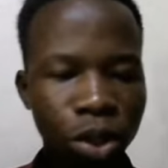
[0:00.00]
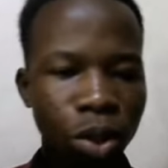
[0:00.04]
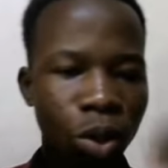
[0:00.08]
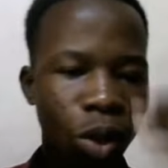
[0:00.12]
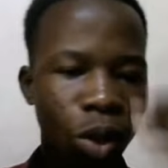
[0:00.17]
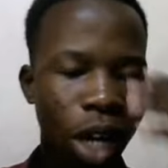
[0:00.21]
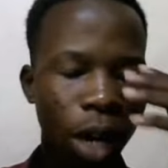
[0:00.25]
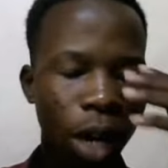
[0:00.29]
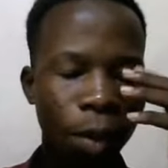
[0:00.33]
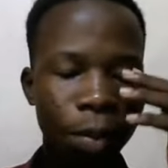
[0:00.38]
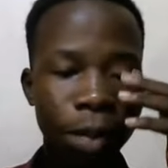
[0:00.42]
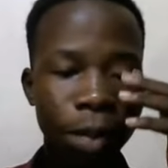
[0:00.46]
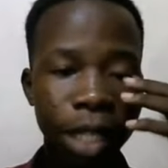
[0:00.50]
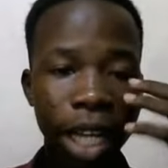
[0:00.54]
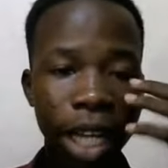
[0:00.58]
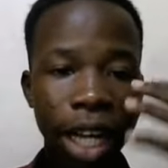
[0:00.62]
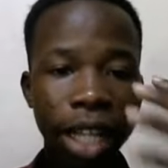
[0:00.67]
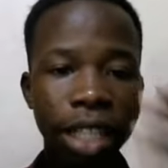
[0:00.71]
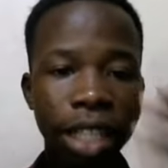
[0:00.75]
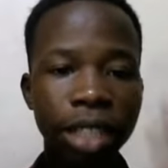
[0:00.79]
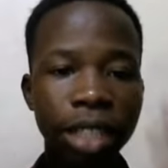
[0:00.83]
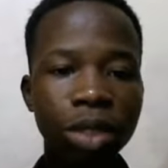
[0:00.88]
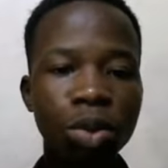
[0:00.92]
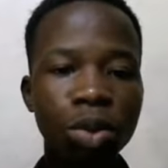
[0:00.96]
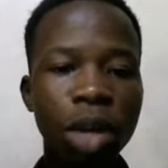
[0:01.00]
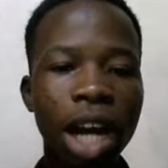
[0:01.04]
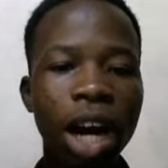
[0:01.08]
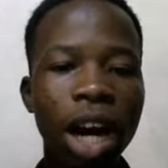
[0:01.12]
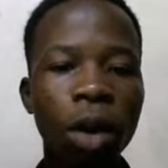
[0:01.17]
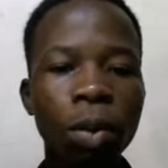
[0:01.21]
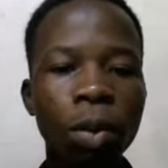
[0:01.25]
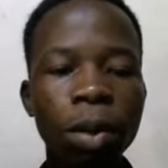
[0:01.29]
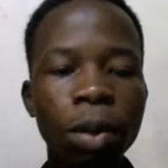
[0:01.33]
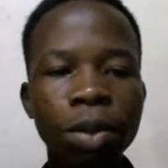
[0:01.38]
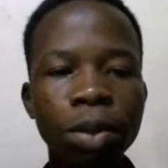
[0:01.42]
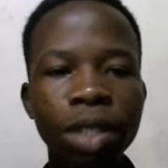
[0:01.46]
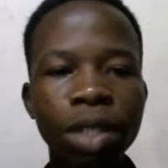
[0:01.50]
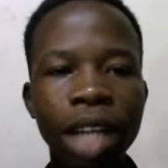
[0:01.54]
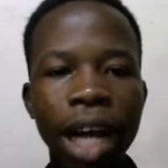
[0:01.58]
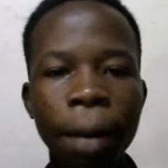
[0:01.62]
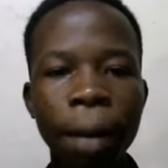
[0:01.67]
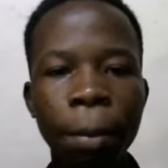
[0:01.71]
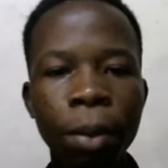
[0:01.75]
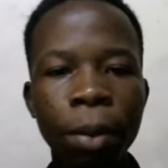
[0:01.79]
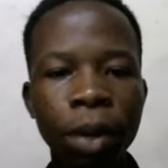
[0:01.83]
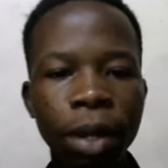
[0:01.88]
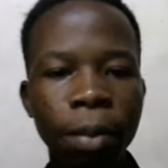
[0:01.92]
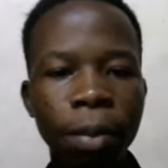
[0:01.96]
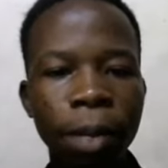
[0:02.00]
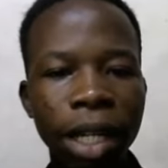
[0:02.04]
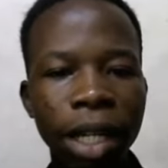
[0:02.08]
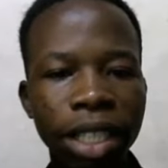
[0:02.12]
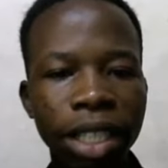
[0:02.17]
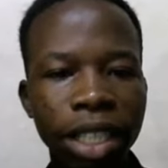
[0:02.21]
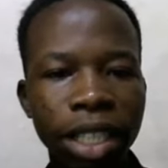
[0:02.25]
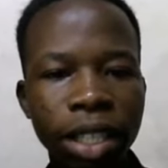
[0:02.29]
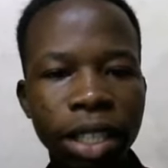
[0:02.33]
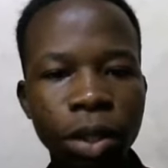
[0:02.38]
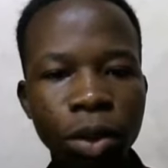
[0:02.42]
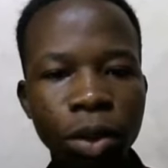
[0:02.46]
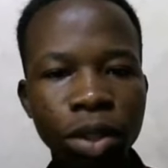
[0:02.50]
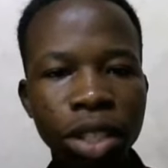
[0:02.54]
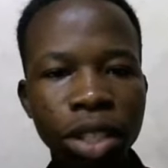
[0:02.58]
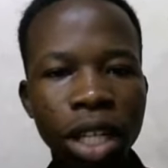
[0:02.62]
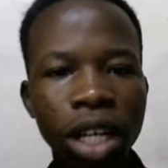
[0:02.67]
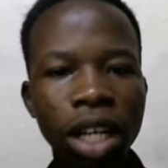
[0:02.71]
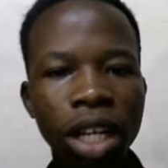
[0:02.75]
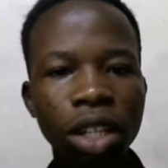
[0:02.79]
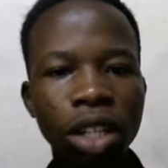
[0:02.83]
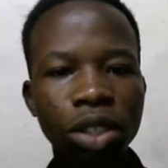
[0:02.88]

So here is where I'll be able to like put in my details.